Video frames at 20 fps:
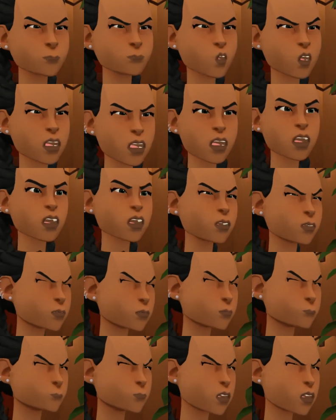Well,
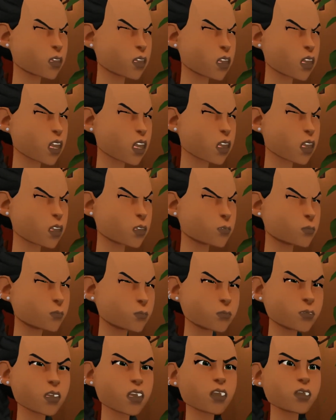basically,
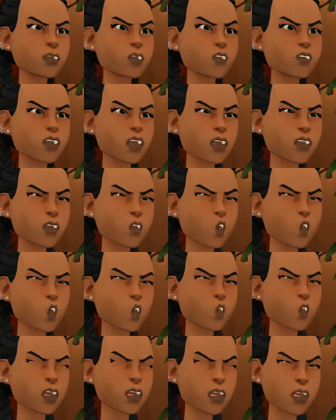conservatives
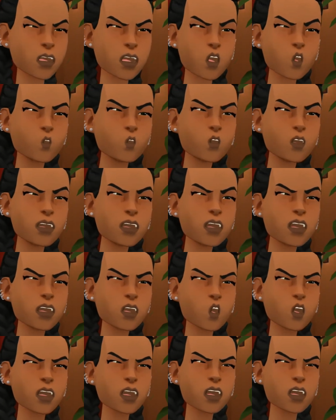want things to stay
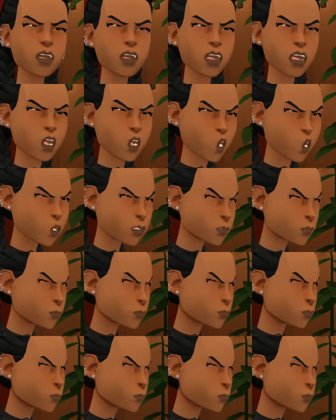the way they are.
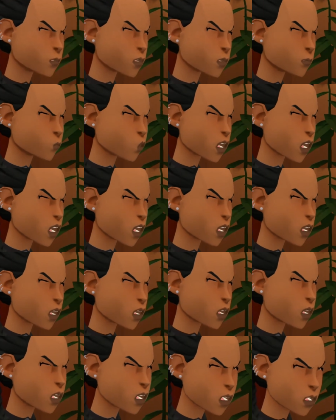Keep with
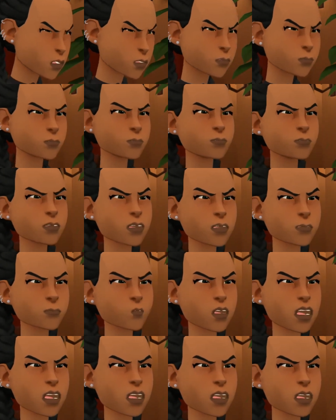traditions,
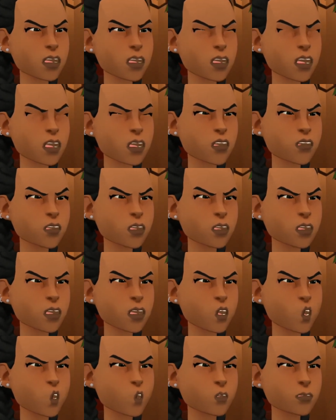keep with existing
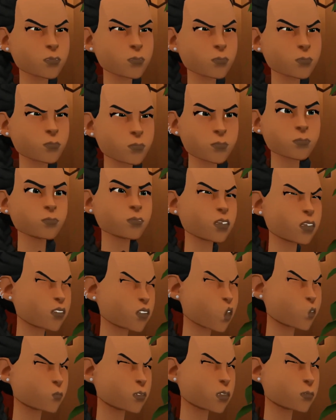values. And
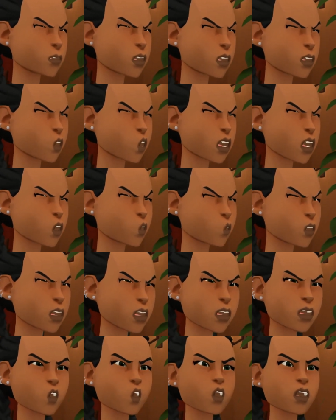for people who are
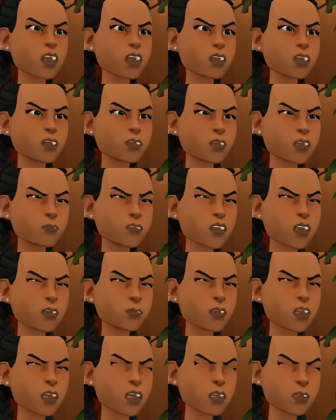settled well and
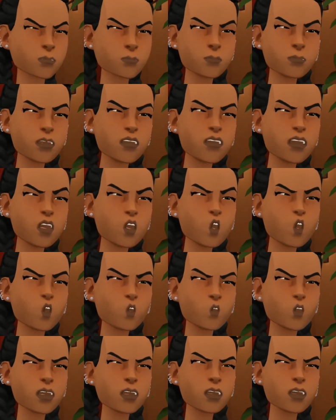comfortably, of
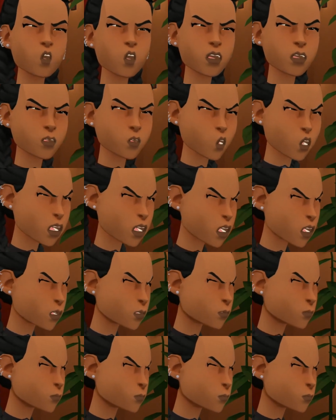course that works well.